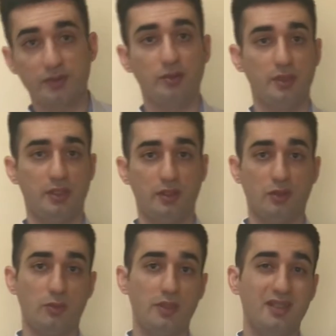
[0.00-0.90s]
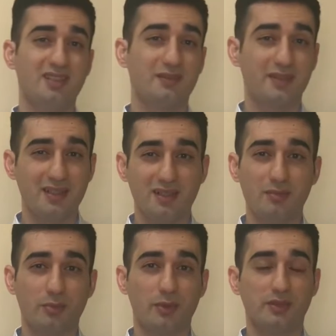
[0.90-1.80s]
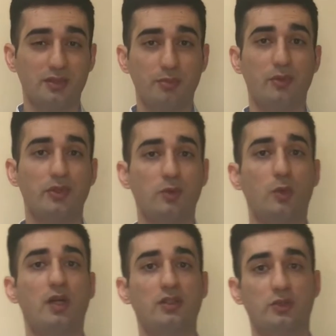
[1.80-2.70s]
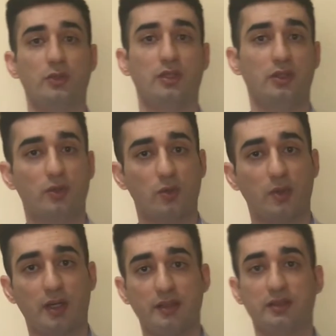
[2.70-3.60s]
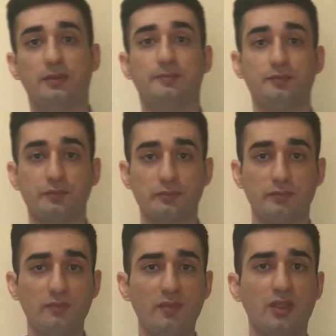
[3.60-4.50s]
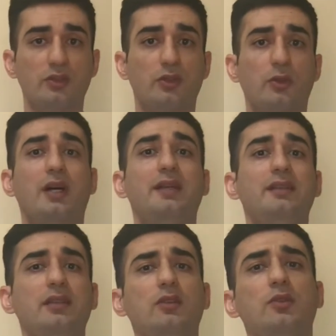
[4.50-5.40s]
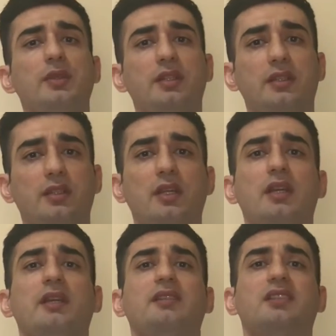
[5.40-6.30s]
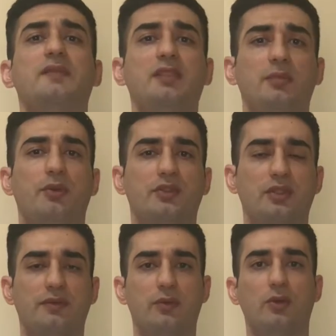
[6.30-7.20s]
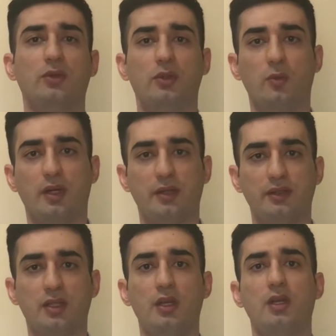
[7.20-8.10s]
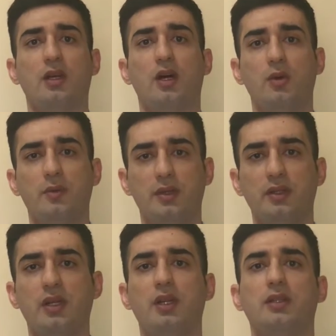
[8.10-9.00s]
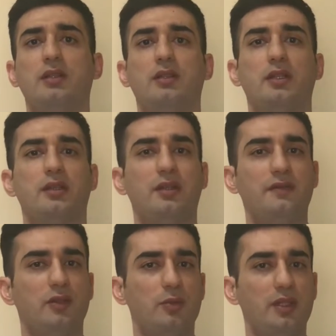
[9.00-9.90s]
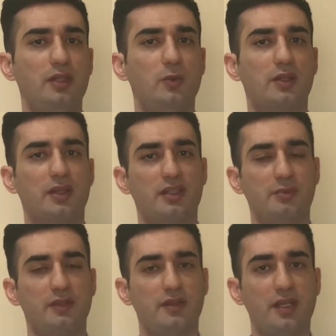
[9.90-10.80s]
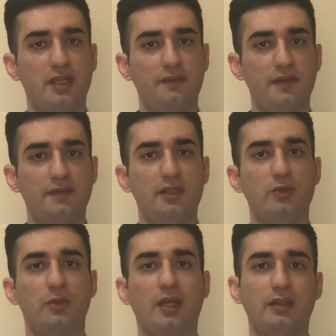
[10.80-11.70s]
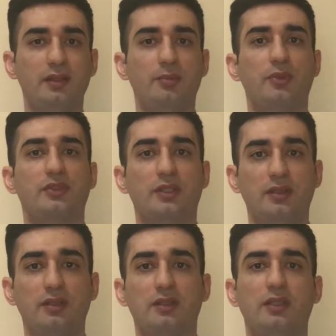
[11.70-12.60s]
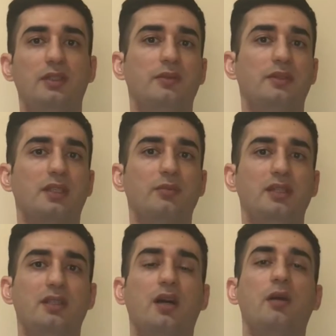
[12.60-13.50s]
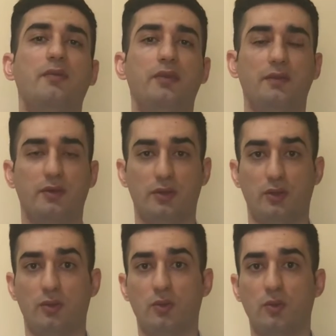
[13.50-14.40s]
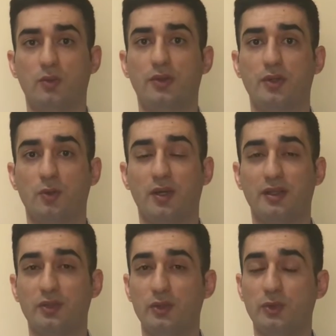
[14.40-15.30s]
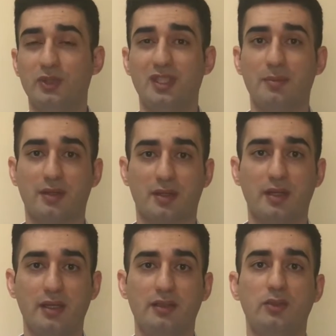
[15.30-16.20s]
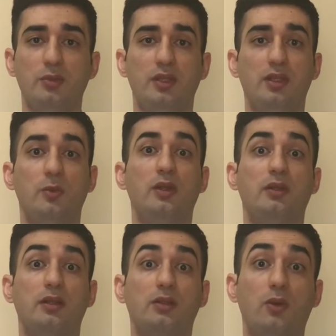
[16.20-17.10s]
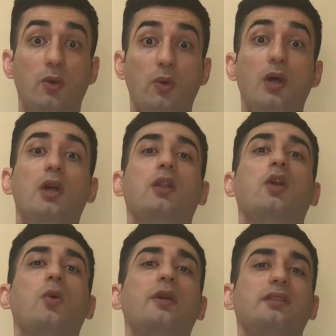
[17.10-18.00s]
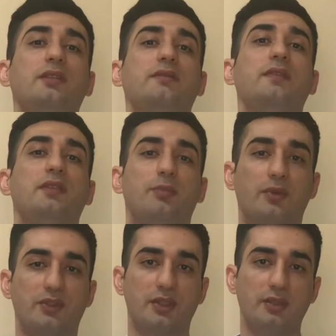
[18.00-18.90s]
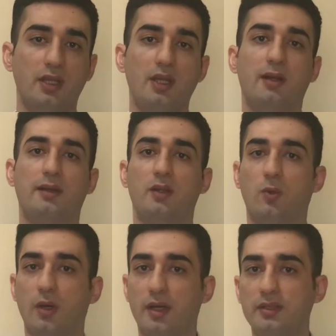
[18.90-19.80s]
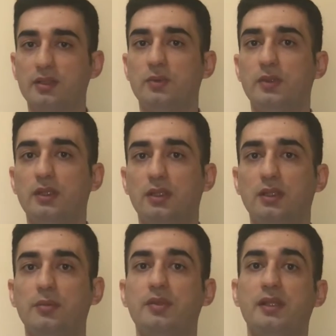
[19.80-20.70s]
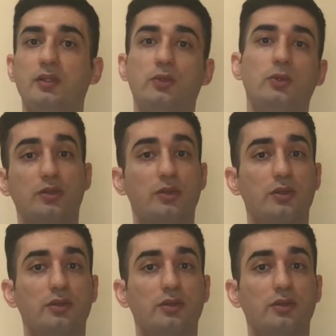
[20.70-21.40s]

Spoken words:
humidity. Humidity is very important point while storing your wines. So ideal humidity is 70% for all the wines. However, if the humidity varies between 50 to 80%, it will not be harmful for your wines. You need to keep an eye that humidity will not go lower than 50%. Otherwise, it will bring to your